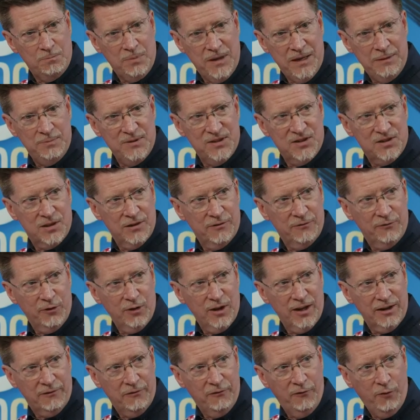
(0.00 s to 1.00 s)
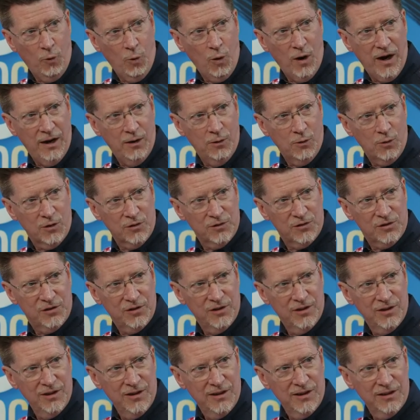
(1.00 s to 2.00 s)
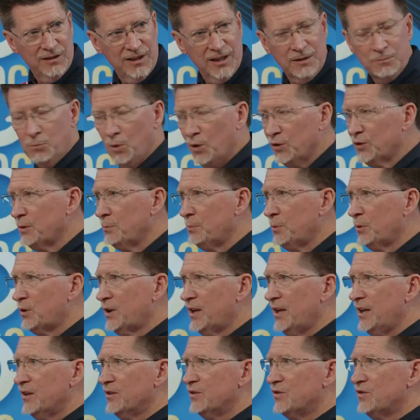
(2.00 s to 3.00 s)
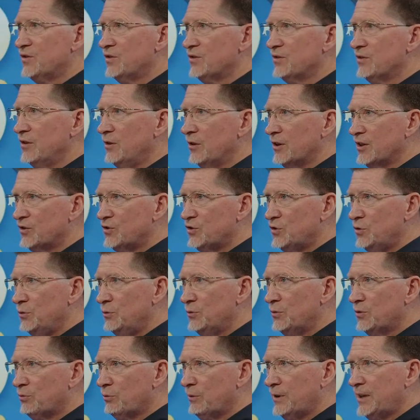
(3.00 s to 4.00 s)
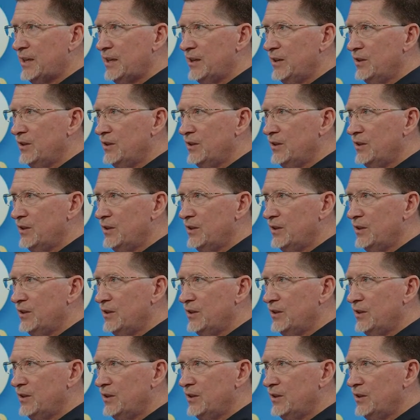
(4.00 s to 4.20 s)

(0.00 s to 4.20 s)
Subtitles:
to babysit for like 4 hours, like multiple kids, you know, like two or three